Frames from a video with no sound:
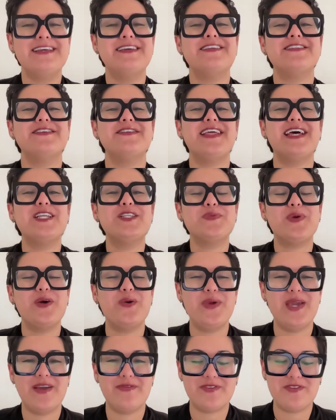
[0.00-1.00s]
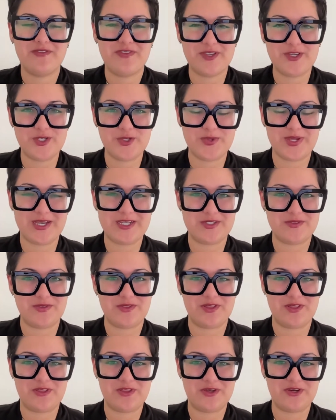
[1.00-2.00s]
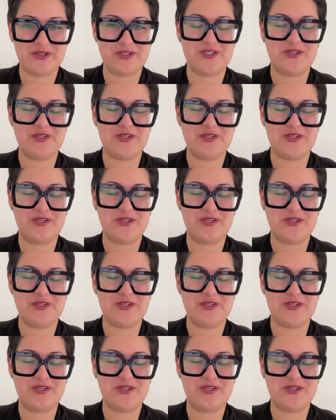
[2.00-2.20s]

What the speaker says: So that's why we have to visualize for the third.